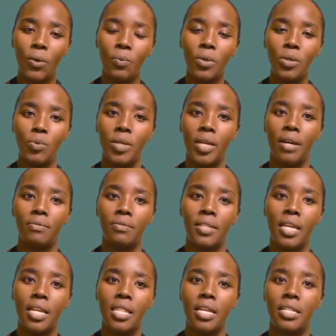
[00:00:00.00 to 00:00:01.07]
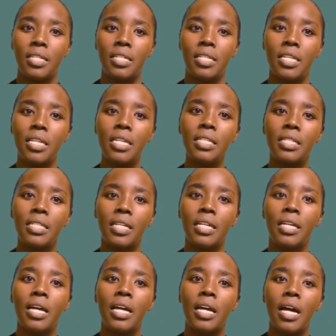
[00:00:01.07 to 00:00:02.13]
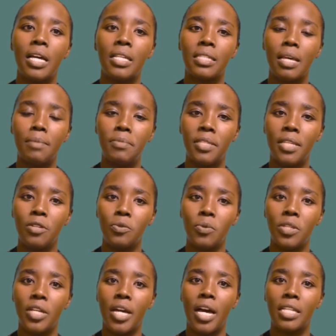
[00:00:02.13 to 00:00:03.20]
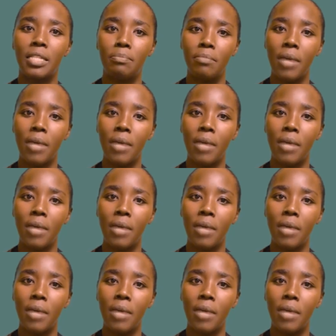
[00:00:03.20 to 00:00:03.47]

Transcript: which we have said that it is a substance which has